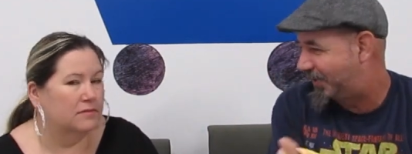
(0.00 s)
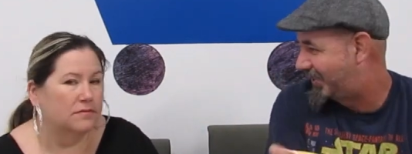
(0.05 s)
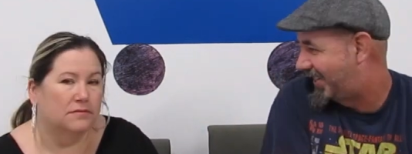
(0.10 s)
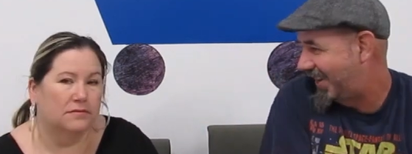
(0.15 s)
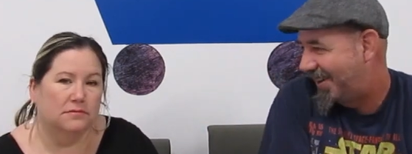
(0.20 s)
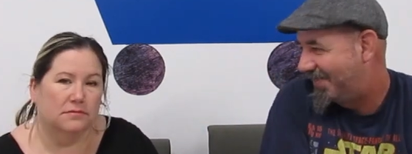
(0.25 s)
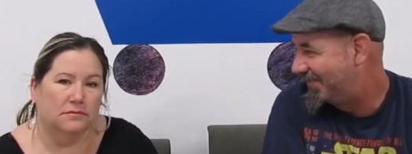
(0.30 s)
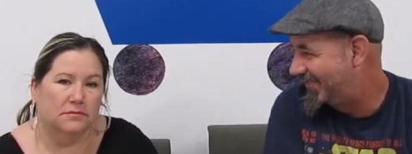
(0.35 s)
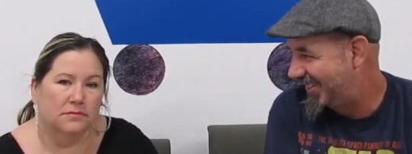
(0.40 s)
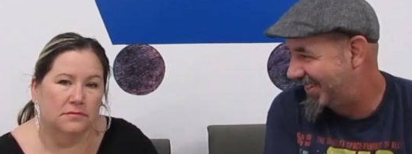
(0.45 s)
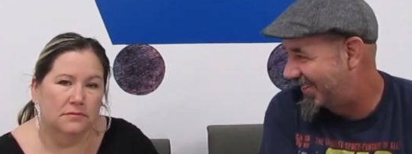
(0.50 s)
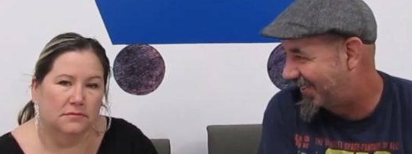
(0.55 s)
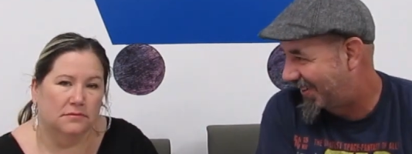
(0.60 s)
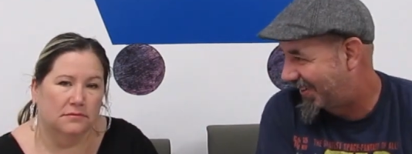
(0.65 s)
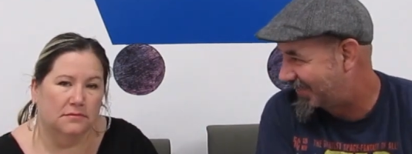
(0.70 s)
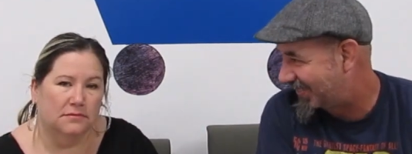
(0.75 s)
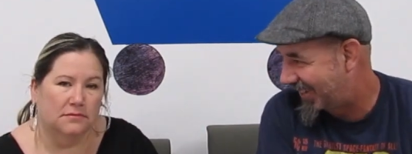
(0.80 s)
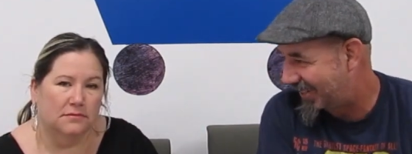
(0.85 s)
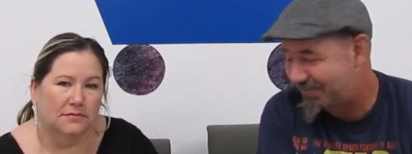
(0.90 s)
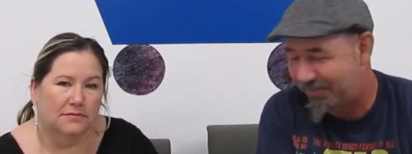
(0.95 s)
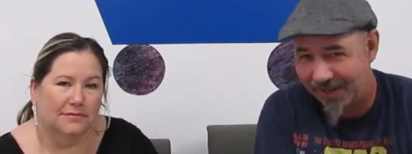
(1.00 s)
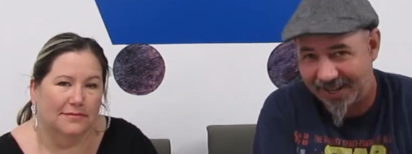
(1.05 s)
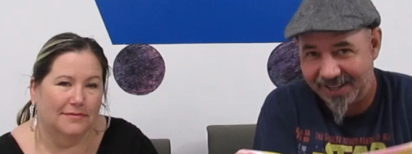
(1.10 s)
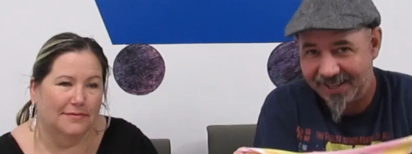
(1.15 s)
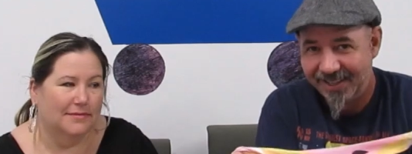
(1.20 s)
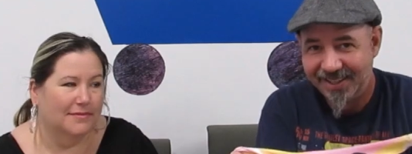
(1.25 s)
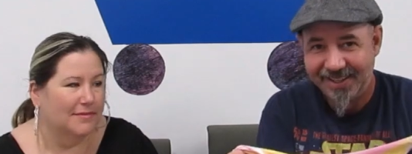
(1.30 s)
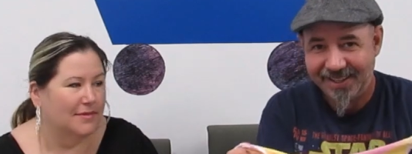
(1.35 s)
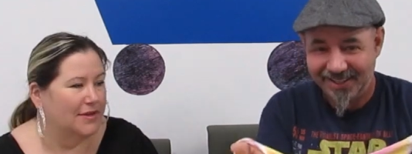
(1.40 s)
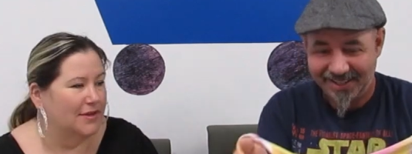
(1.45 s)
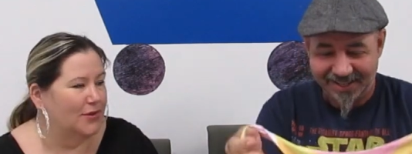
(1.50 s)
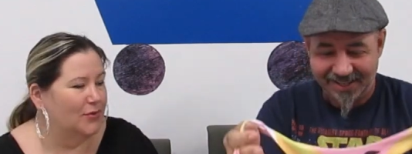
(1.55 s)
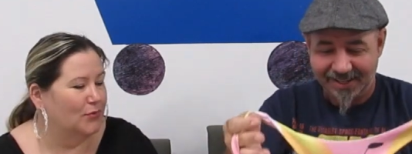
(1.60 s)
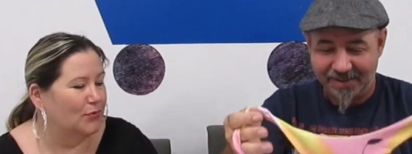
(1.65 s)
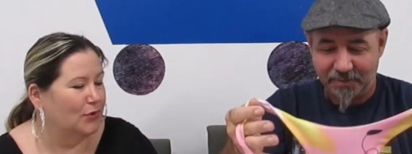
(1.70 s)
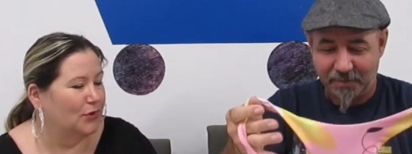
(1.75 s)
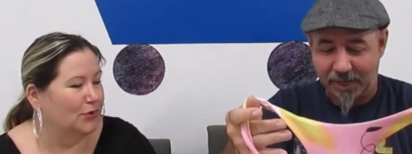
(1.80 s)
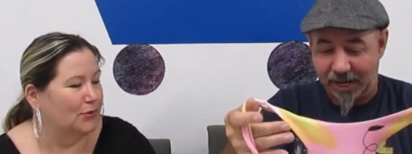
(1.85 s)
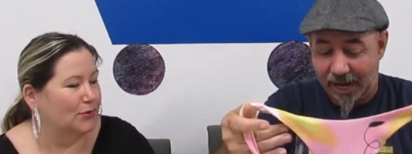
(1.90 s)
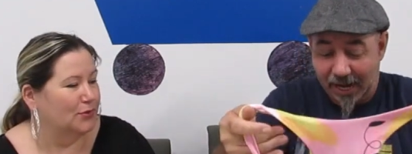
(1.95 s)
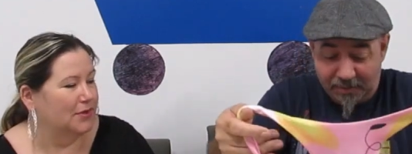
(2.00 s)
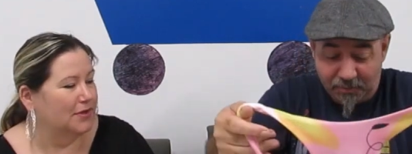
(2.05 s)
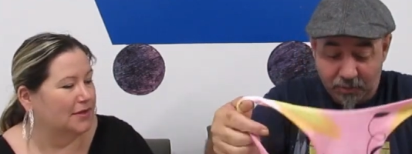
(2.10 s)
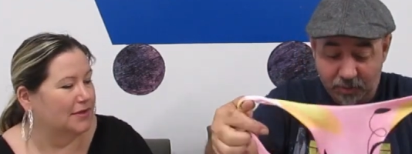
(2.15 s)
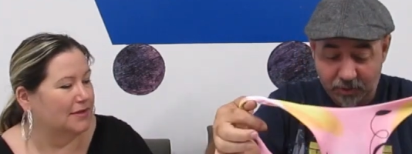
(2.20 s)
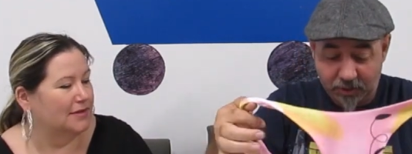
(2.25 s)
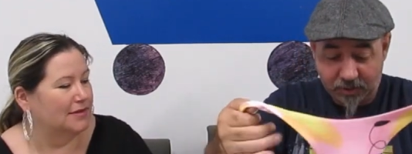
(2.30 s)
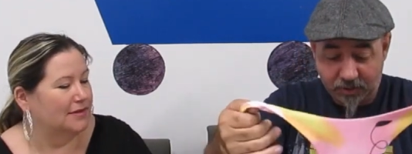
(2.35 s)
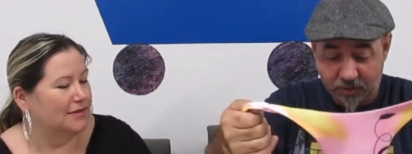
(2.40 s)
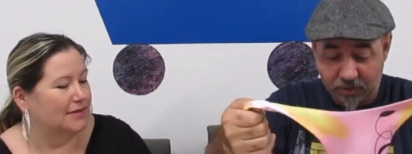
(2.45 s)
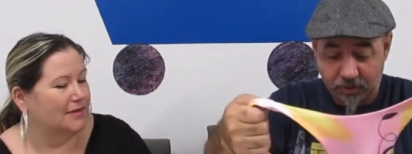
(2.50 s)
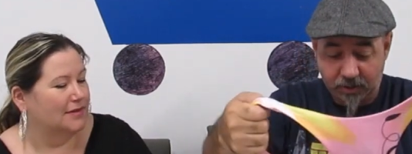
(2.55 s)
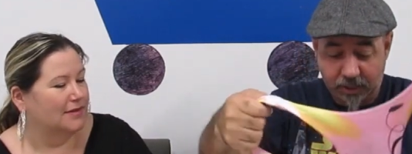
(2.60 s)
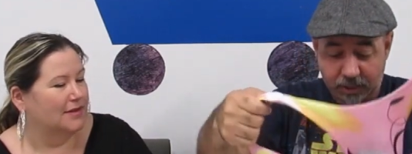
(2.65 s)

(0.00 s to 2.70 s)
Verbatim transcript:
Speaker 1: or something, you know what I mean? But, well, I really thought